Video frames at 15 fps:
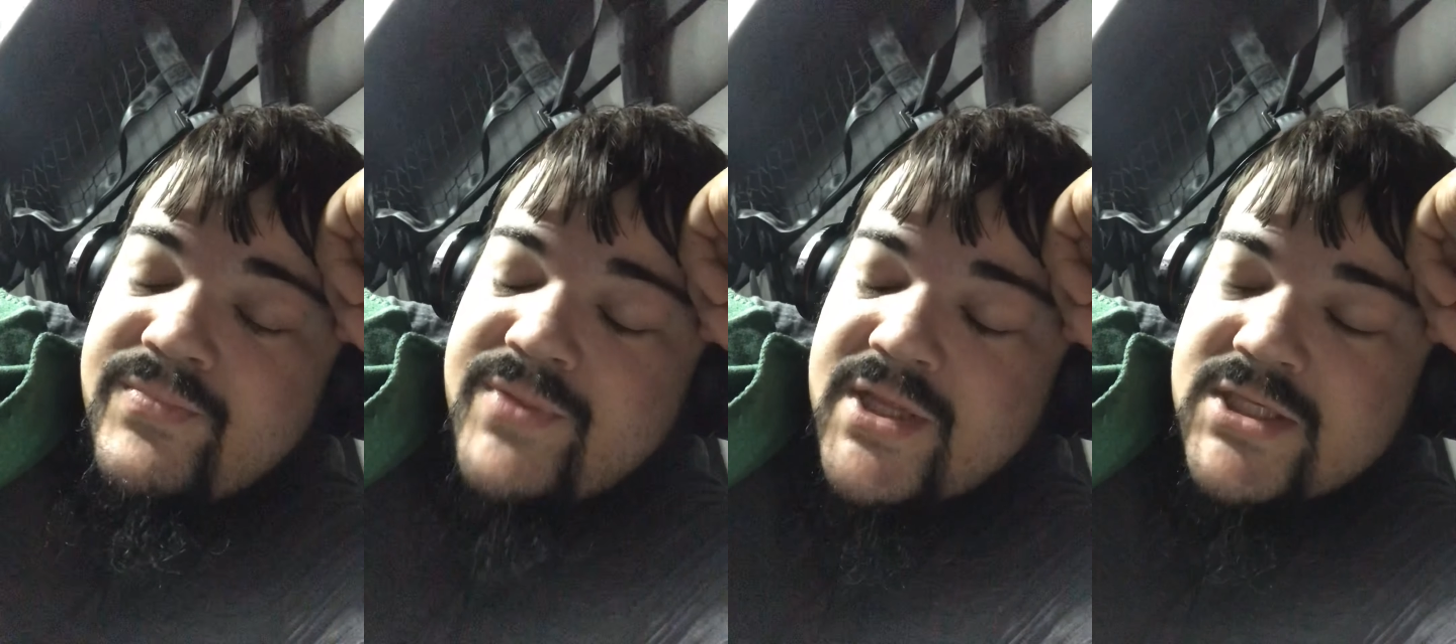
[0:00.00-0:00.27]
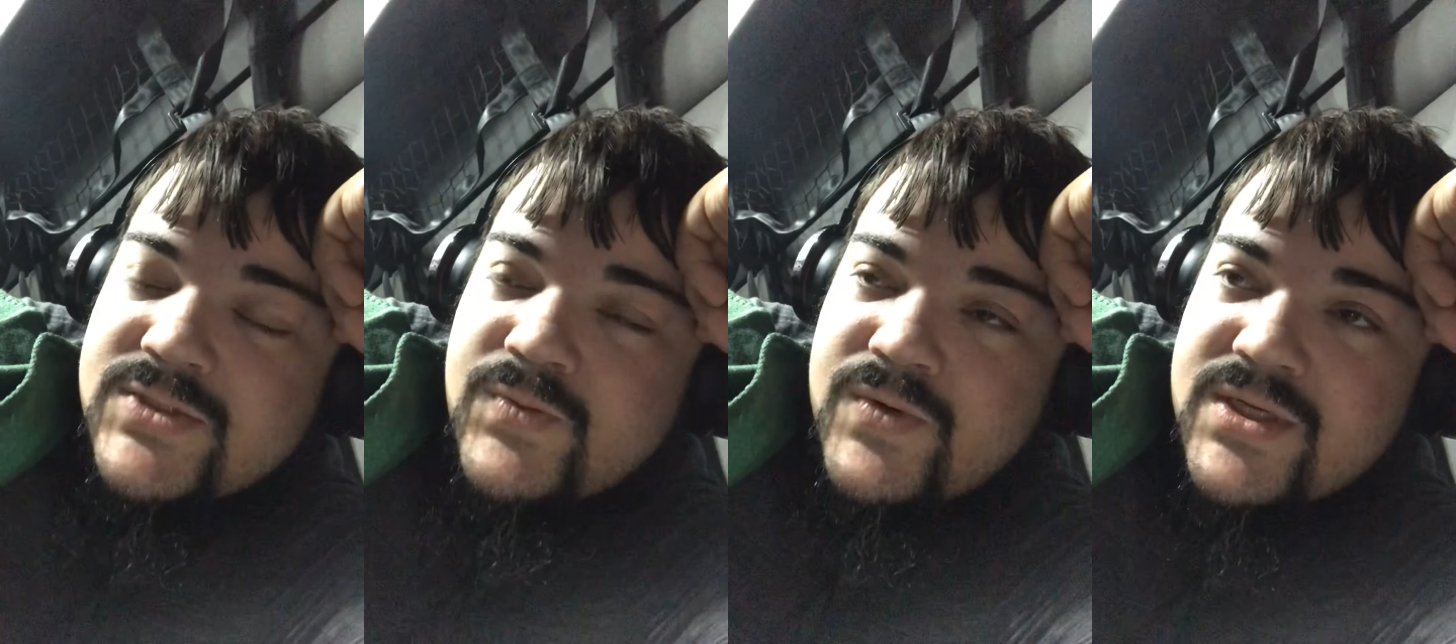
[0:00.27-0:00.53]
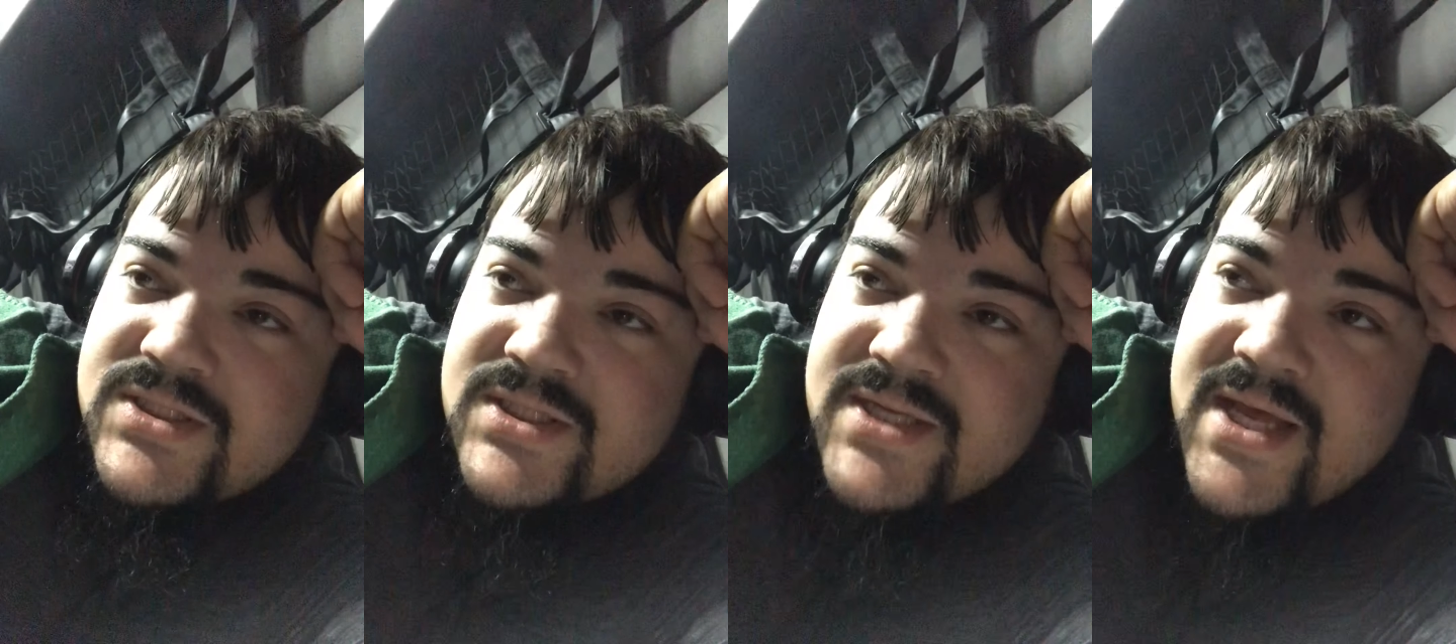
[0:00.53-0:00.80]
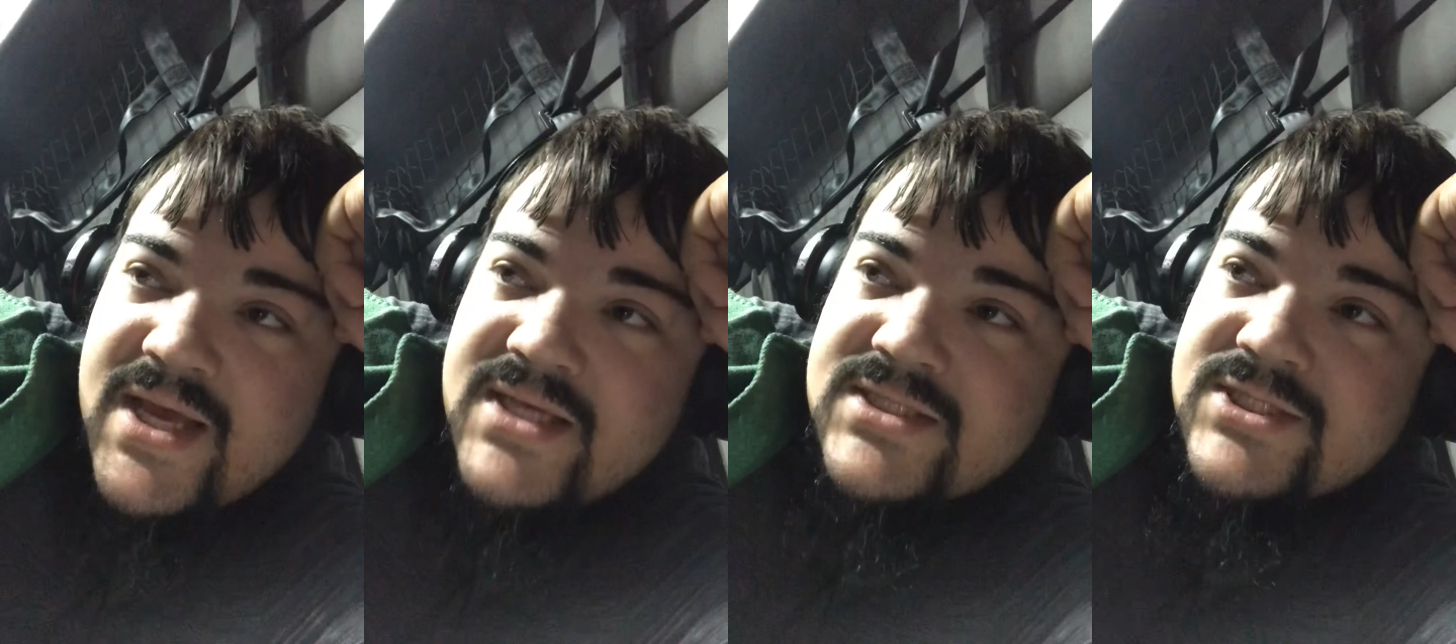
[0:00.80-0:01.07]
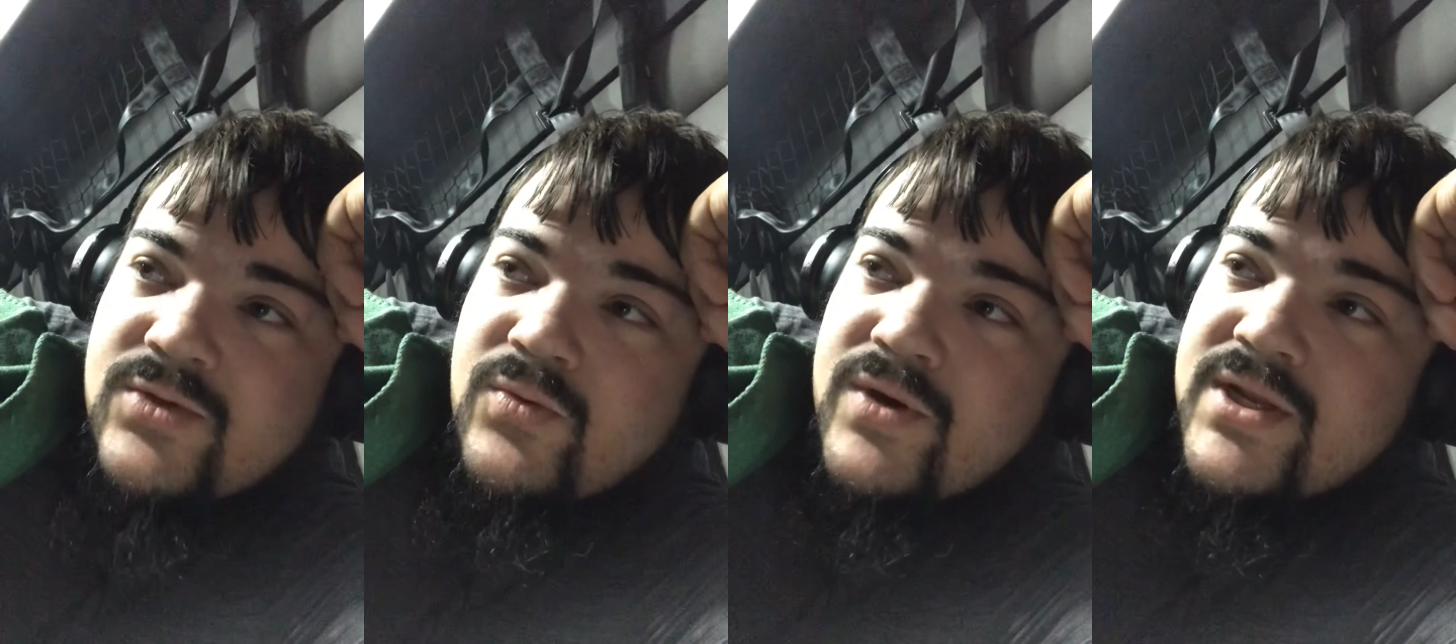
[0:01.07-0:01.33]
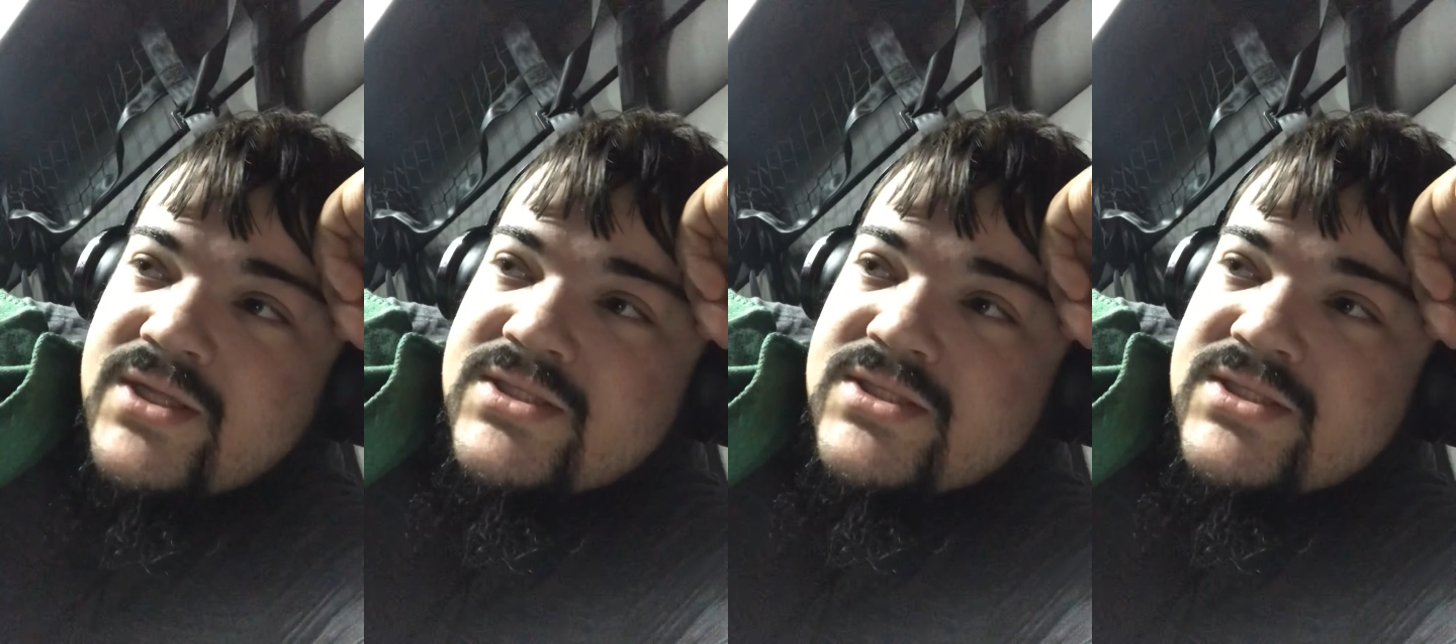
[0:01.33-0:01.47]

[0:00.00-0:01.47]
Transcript: This one is a nasty one.